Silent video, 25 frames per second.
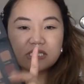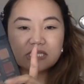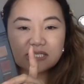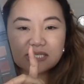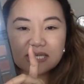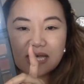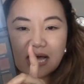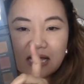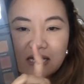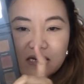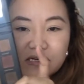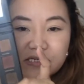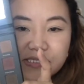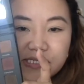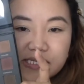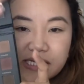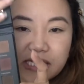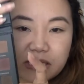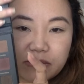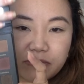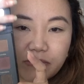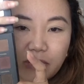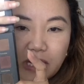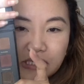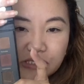This color
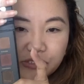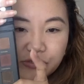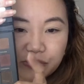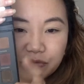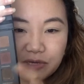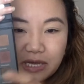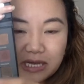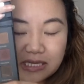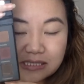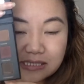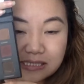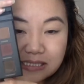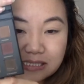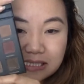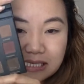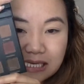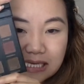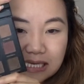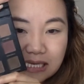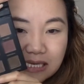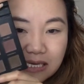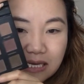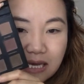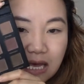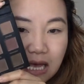scheme, as you can
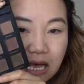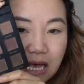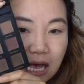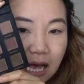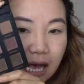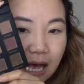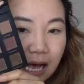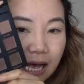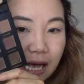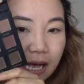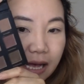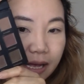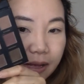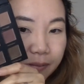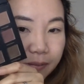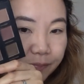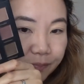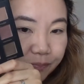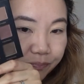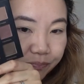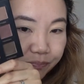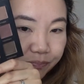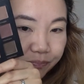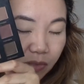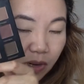see,
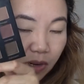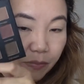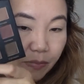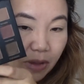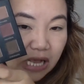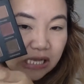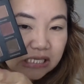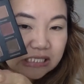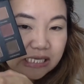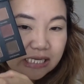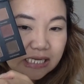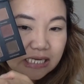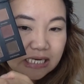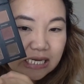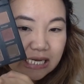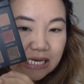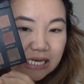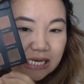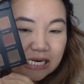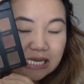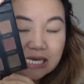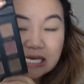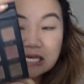basically it